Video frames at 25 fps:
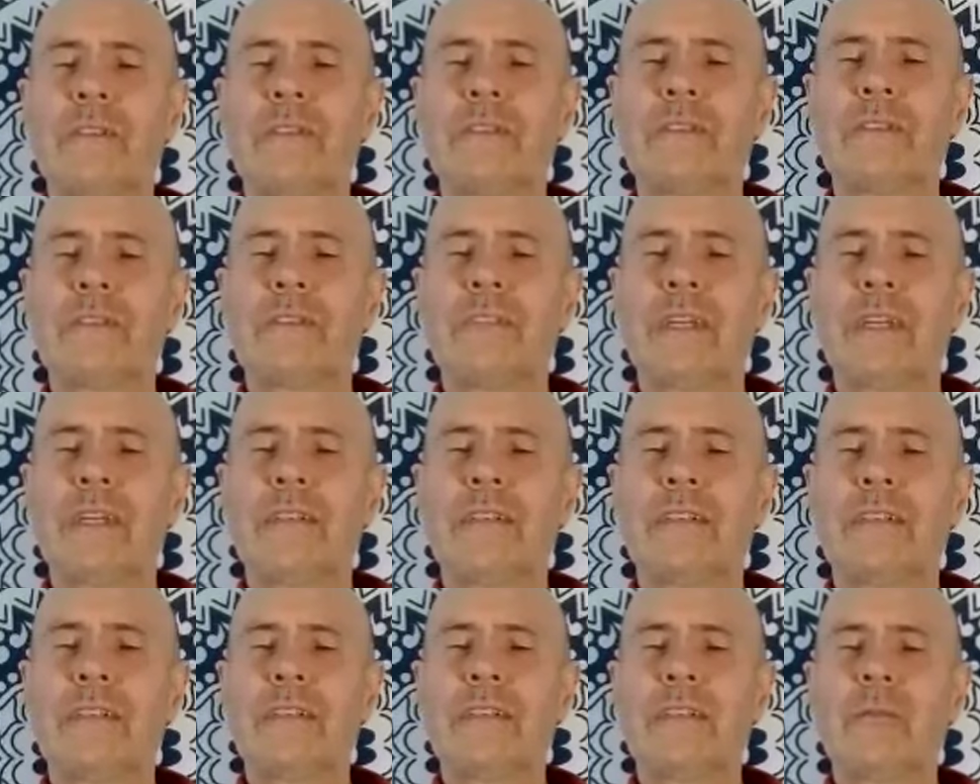
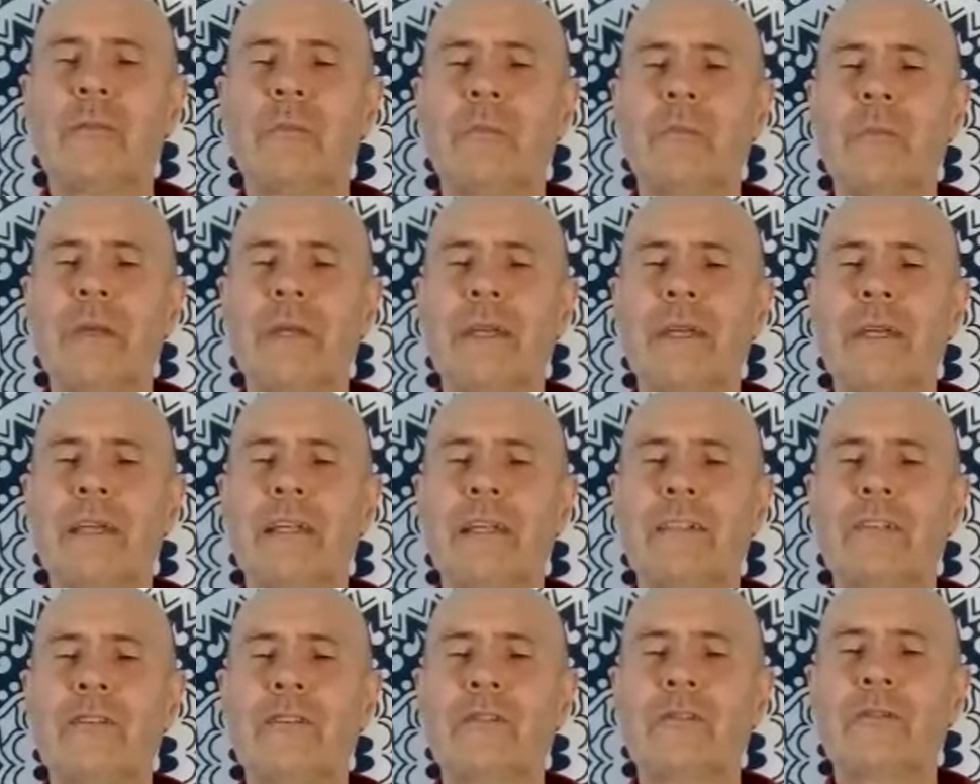sentient
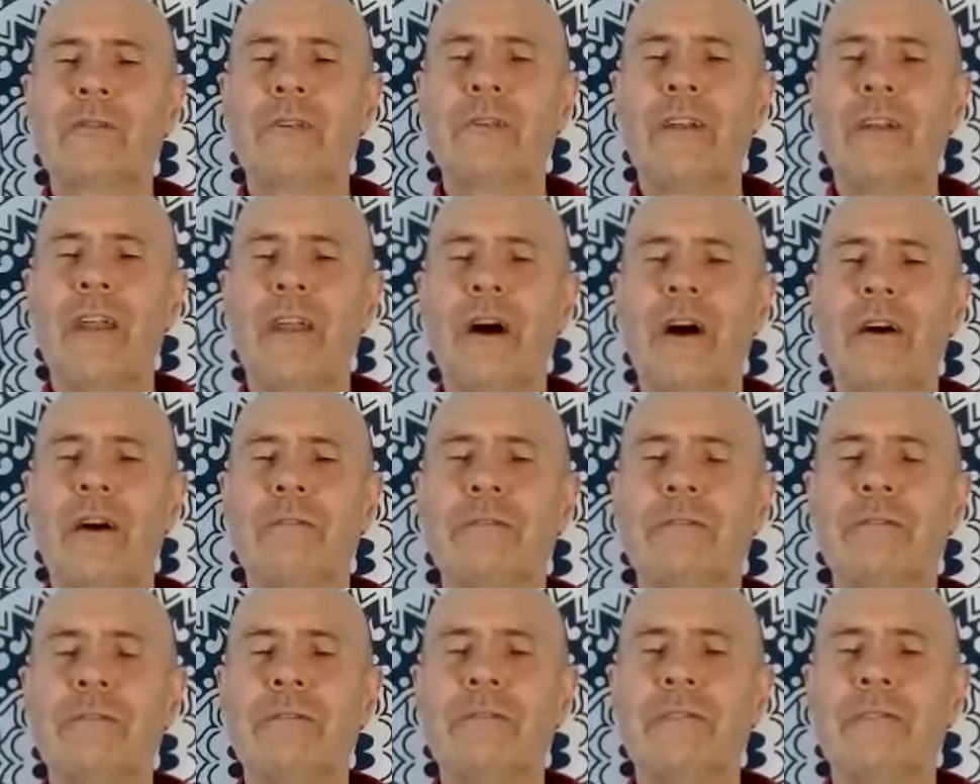beings for
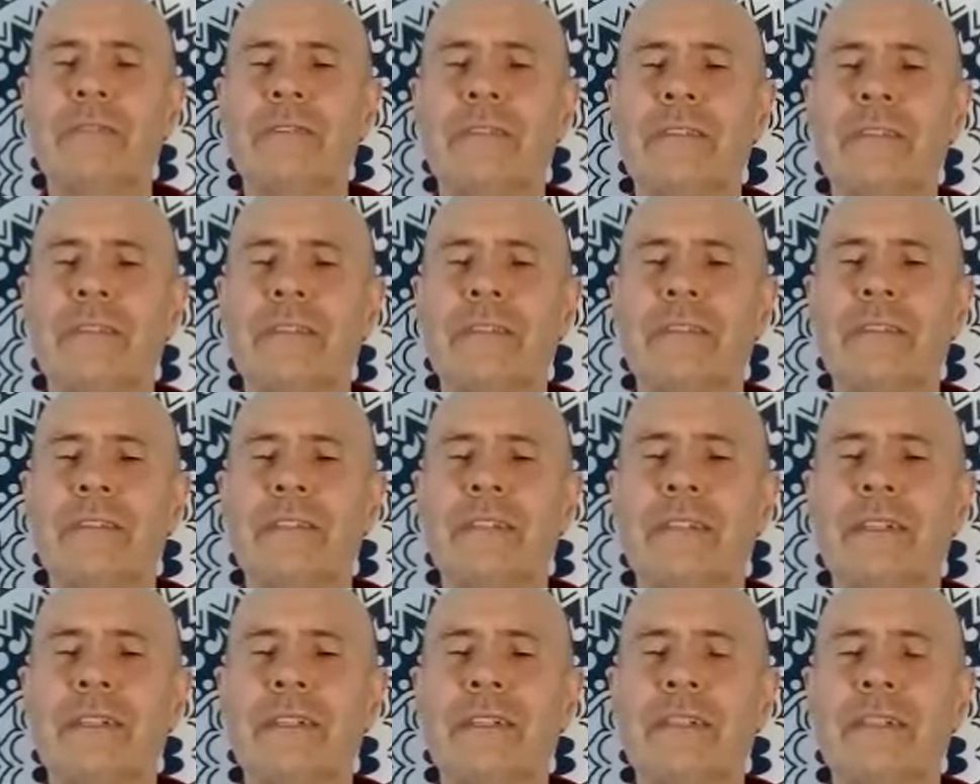love
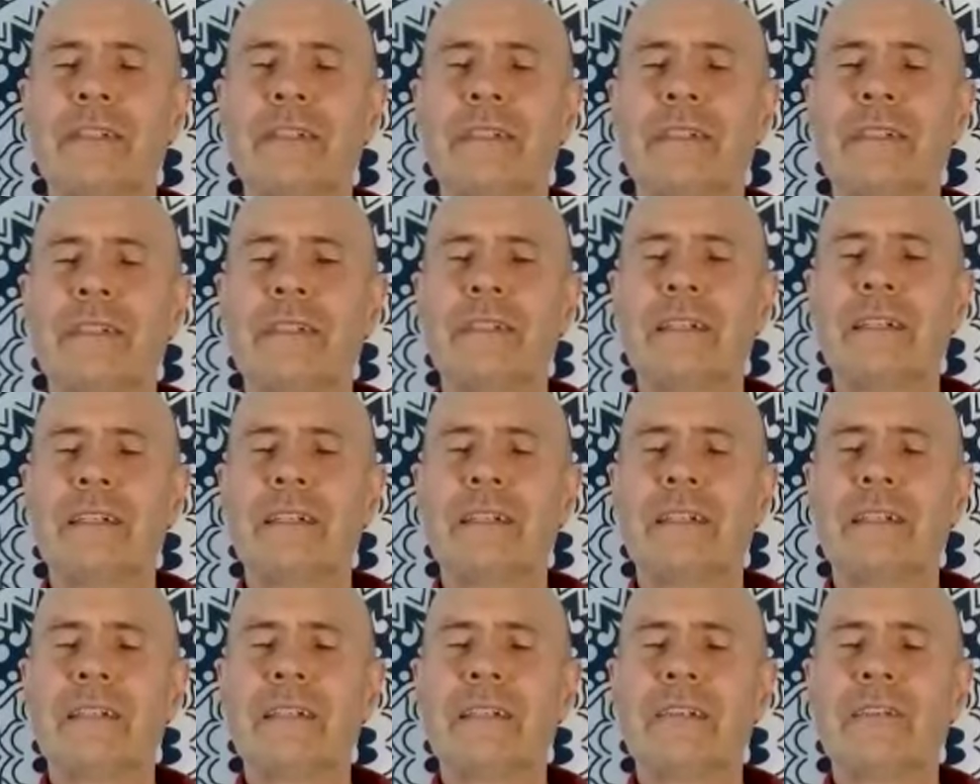and
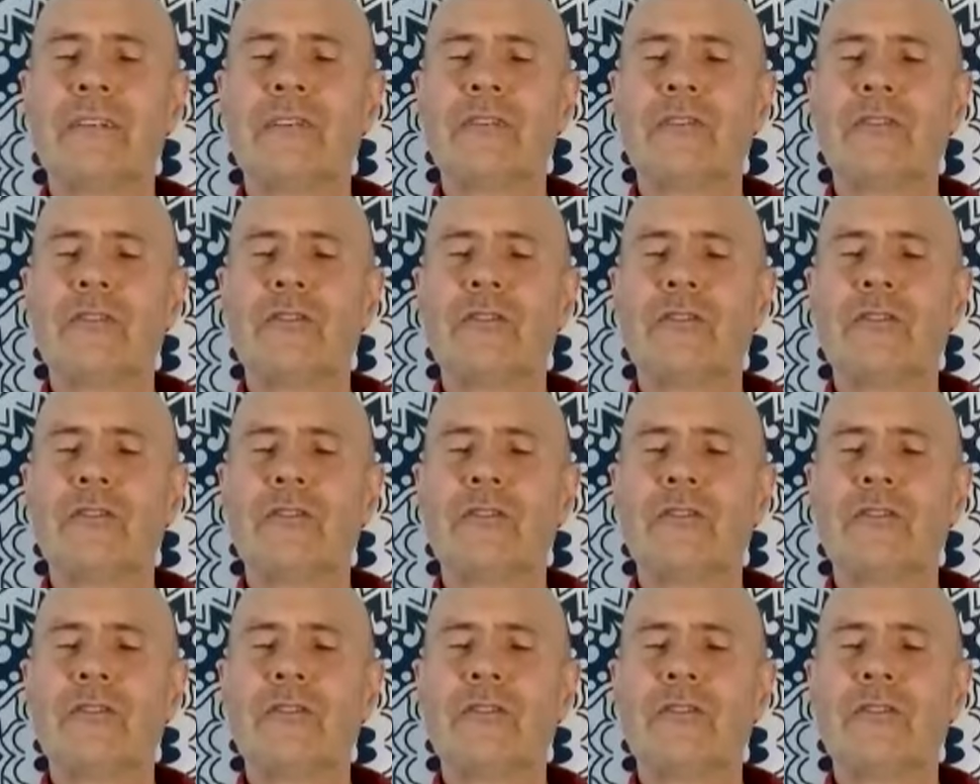healing.